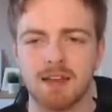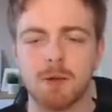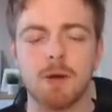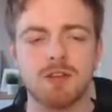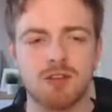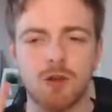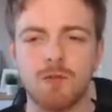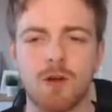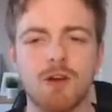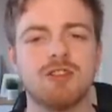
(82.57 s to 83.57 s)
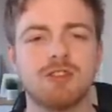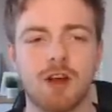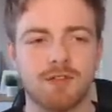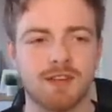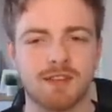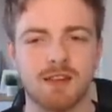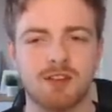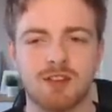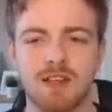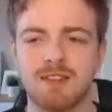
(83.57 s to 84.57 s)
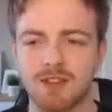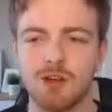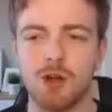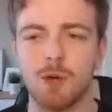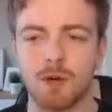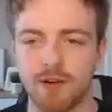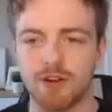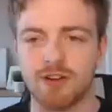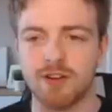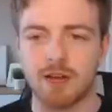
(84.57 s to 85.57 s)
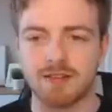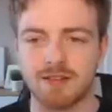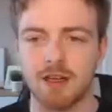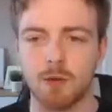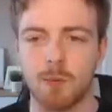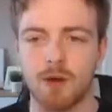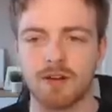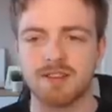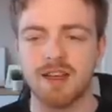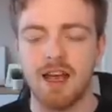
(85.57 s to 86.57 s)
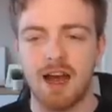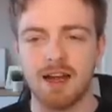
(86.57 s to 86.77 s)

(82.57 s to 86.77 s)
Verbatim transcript: There was 2 versions of this glitch. This is the newer version that still works.